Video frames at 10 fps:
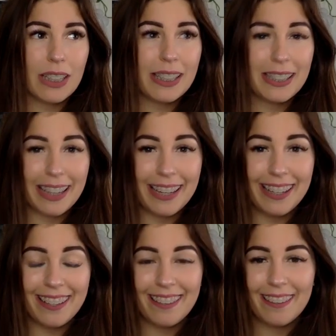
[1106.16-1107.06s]

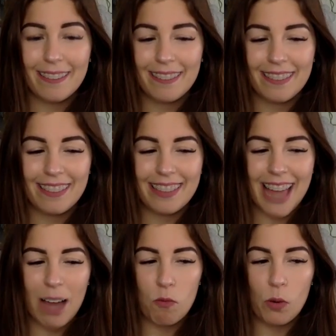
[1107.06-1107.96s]
see
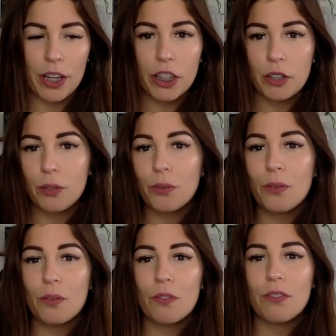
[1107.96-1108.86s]
that what
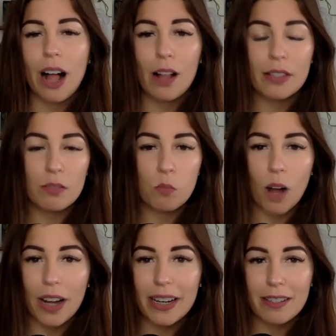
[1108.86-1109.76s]
you felt and
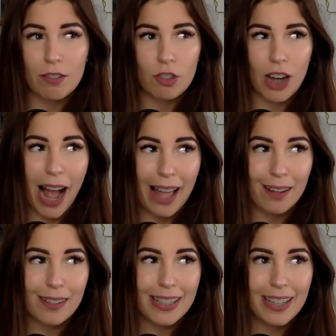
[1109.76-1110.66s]
wanted as a
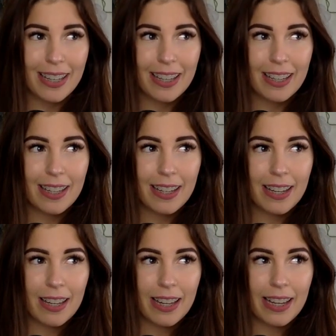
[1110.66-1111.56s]
child
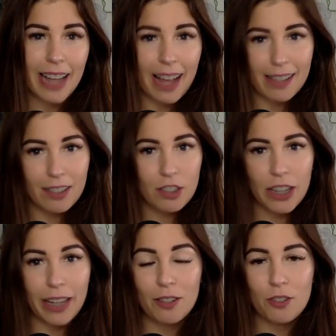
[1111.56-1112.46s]
hasn't
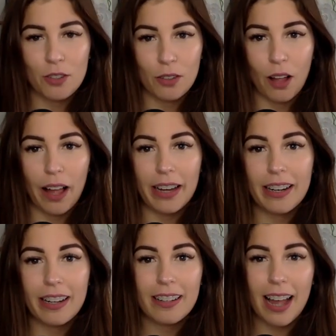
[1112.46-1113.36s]
changed a lot
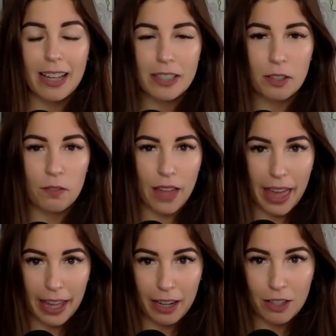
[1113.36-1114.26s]
as you've
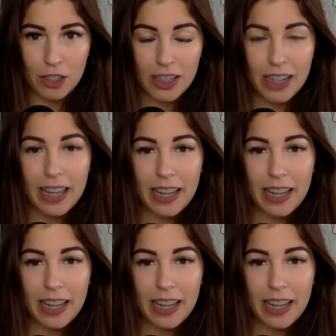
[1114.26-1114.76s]
aged.